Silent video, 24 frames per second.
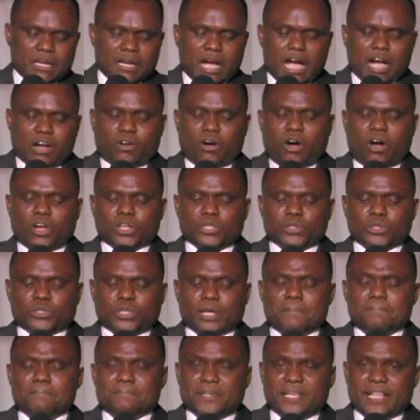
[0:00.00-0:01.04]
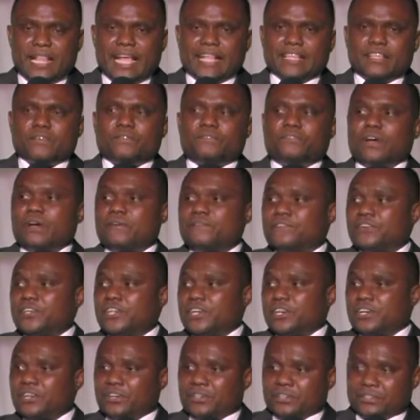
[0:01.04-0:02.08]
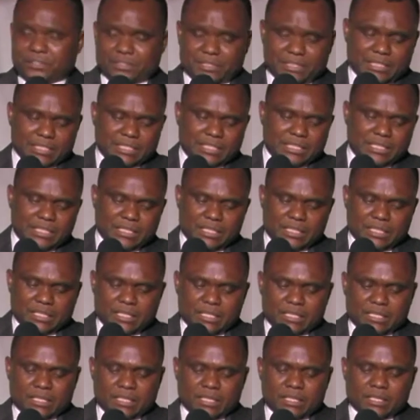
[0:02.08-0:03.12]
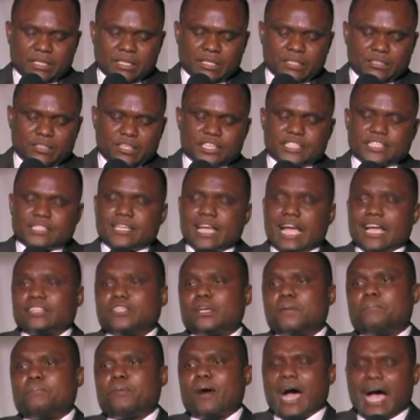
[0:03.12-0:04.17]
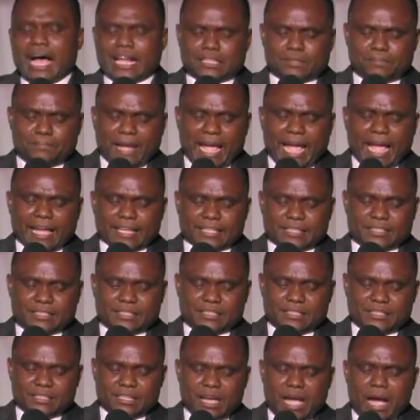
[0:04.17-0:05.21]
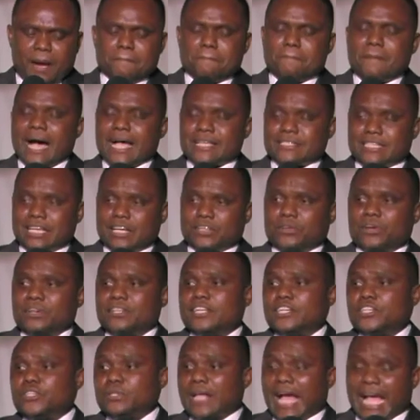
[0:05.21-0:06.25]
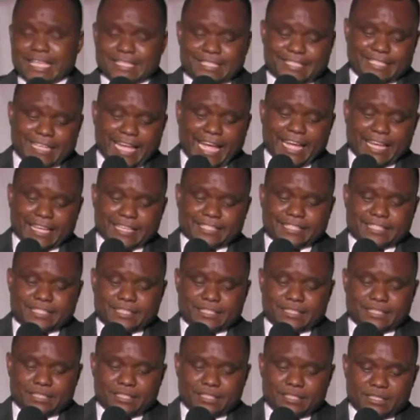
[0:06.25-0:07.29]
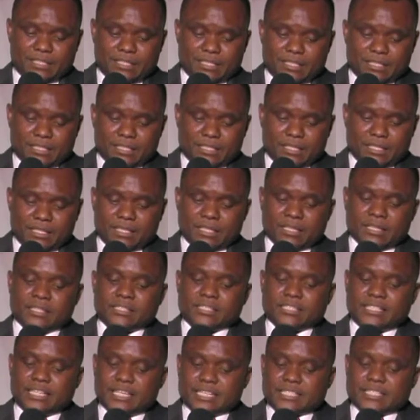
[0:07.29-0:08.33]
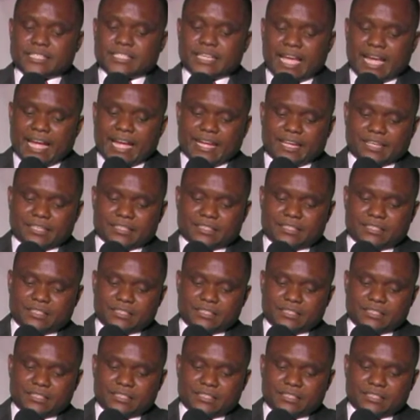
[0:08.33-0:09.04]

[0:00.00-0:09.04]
According to the Millennium Review, the State Department ambassador in the United States, she said